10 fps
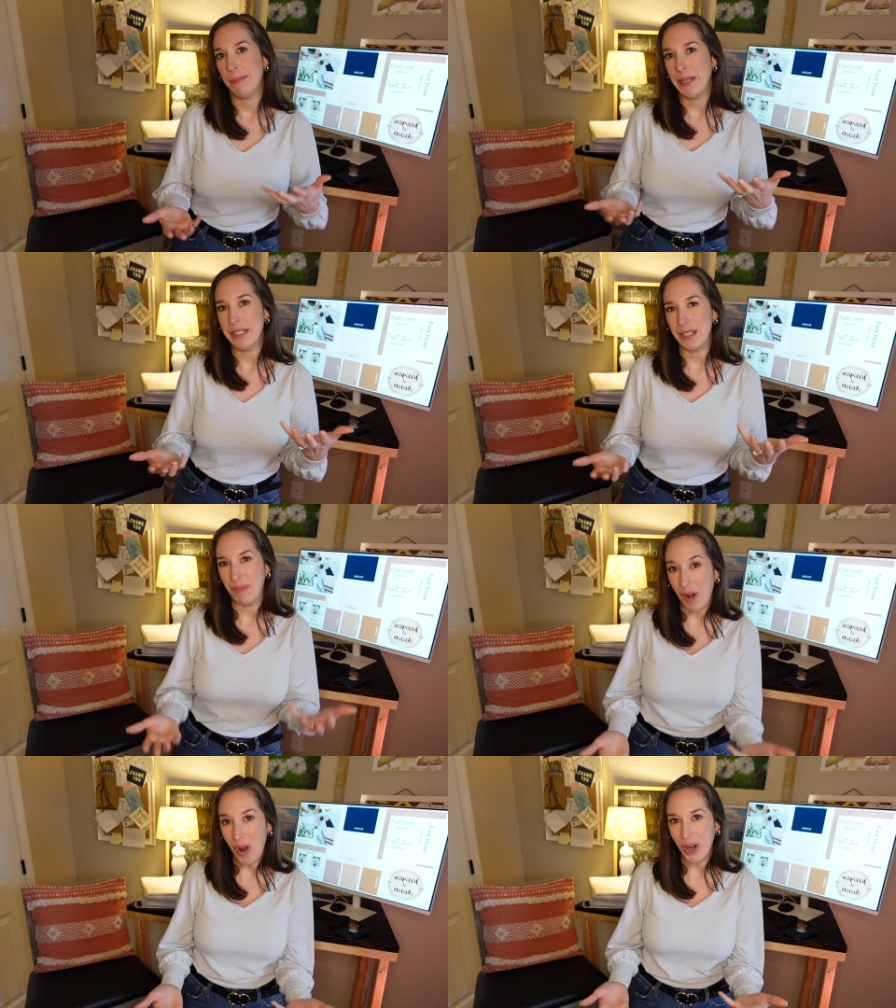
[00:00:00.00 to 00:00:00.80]
a piece
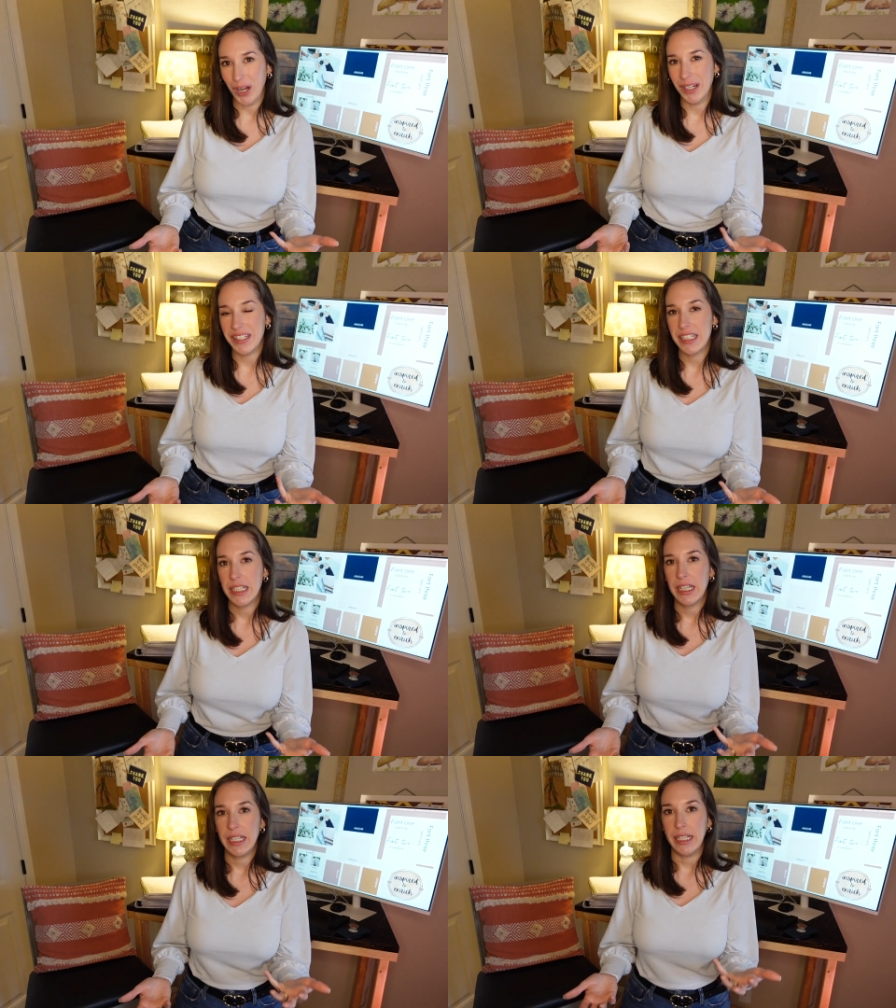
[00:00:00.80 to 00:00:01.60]
of art,
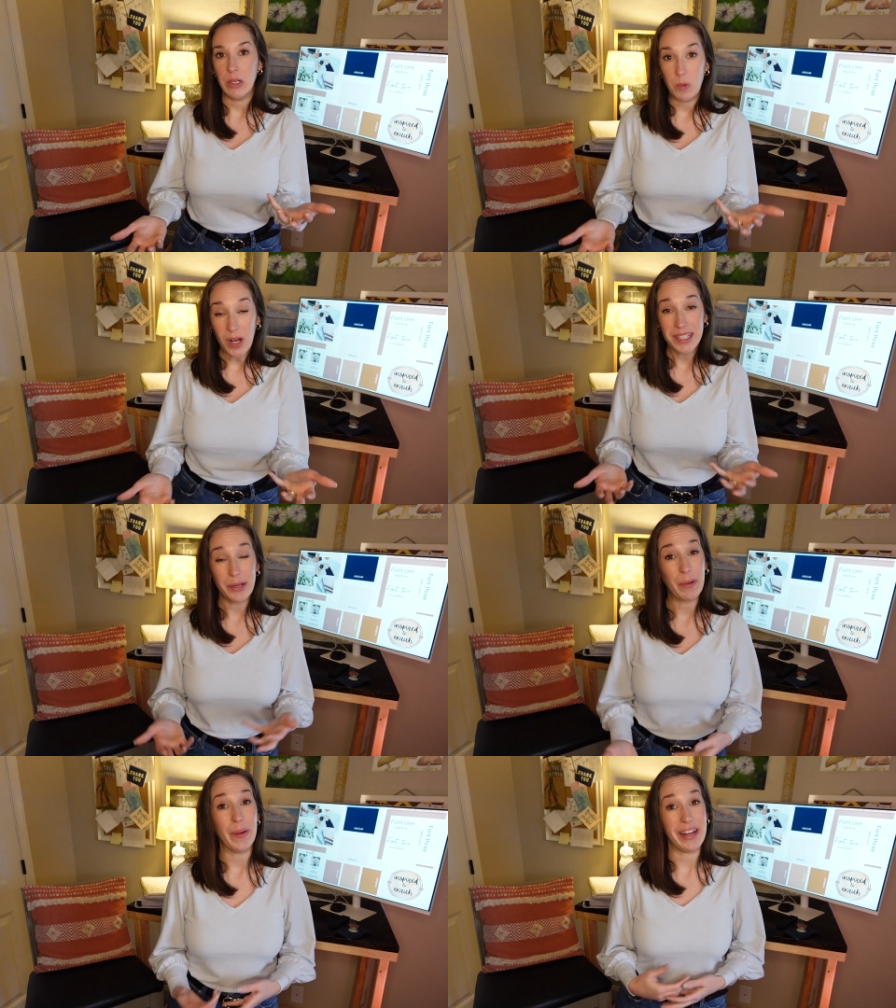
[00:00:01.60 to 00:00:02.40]
it was
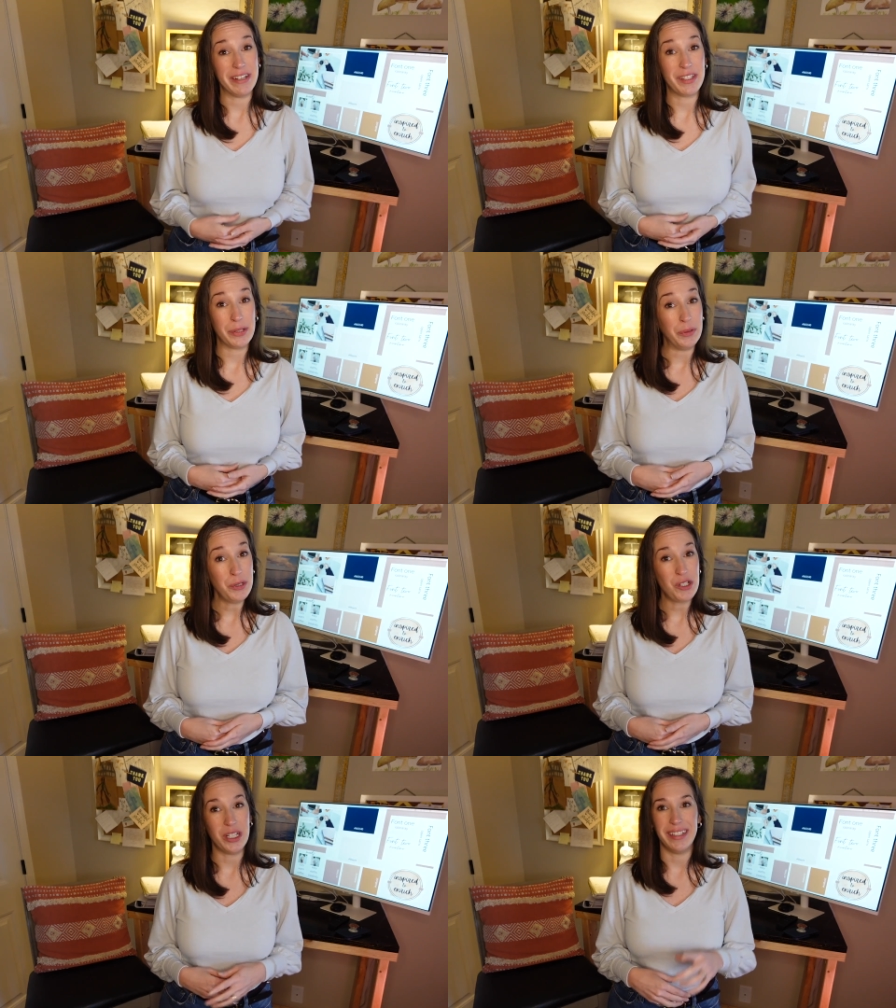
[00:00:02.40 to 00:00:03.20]
a creative
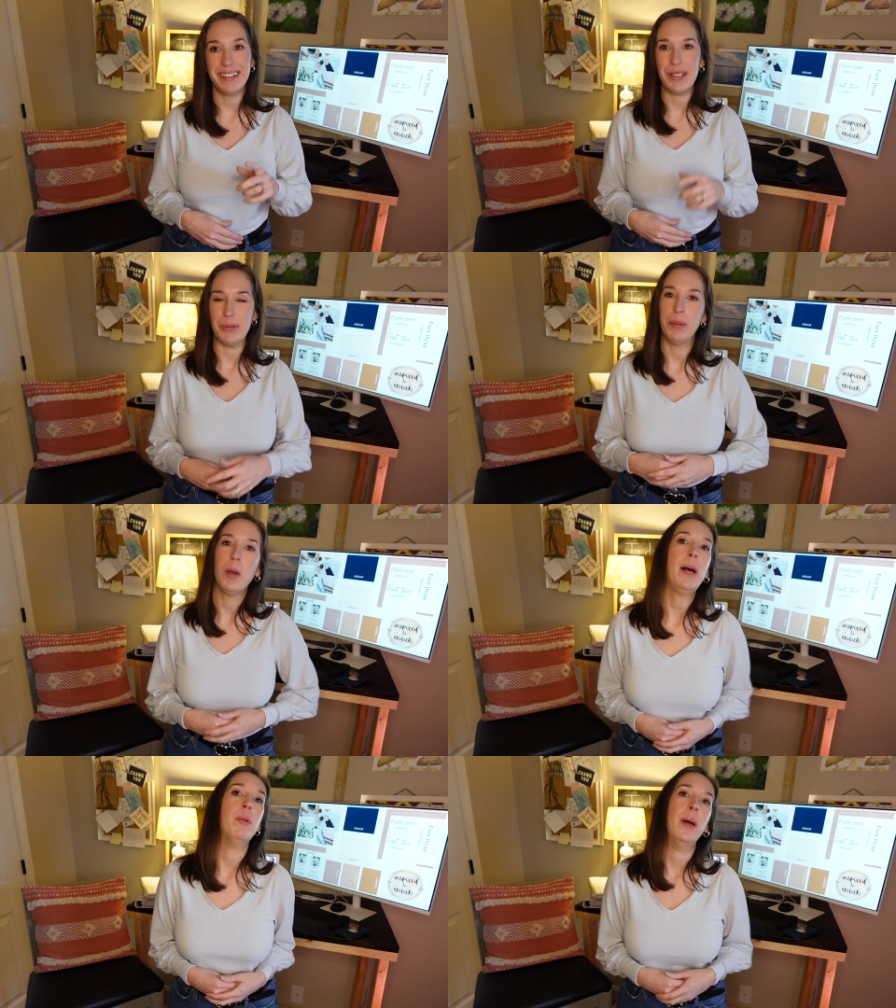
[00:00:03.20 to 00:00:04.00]
solution to a
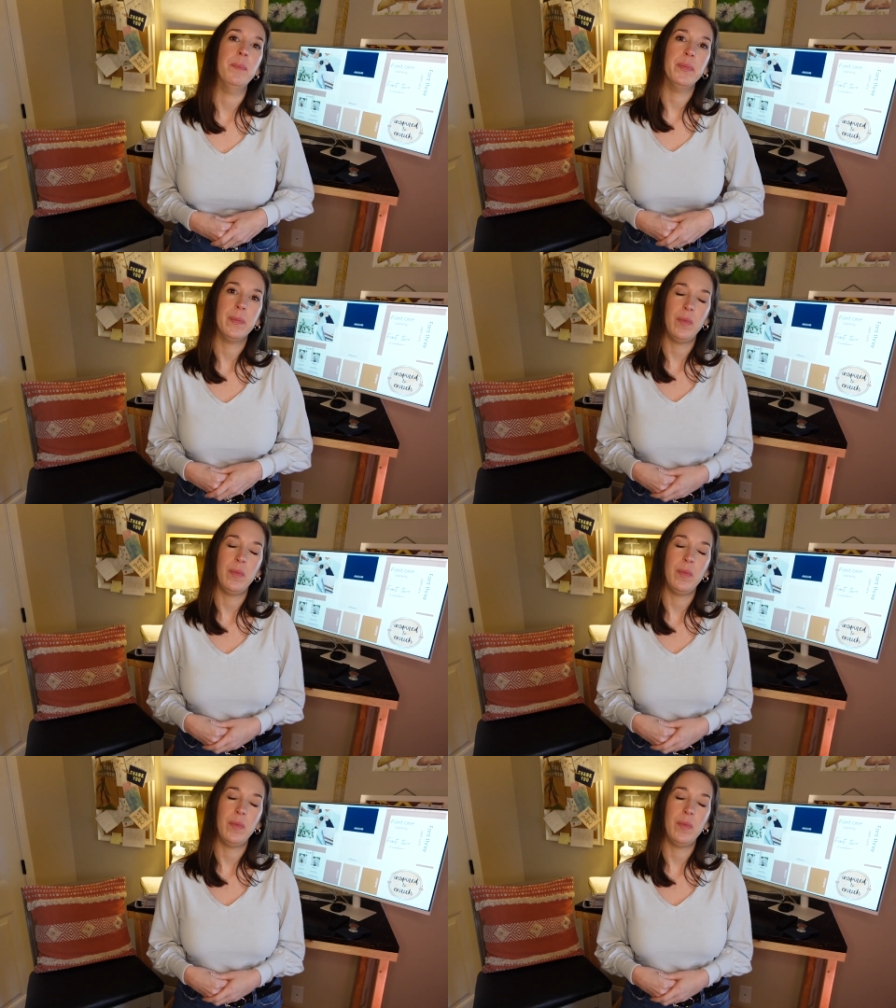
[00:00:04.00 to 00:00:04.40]
problem.